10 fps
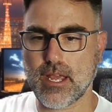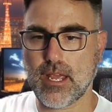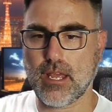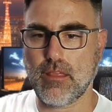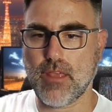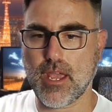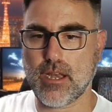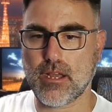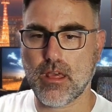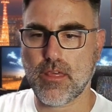and then
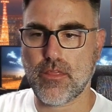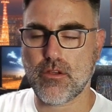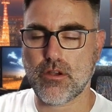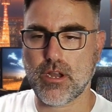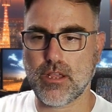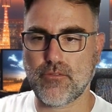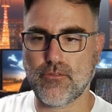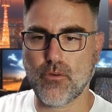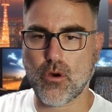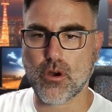
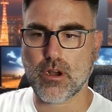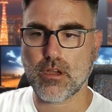34,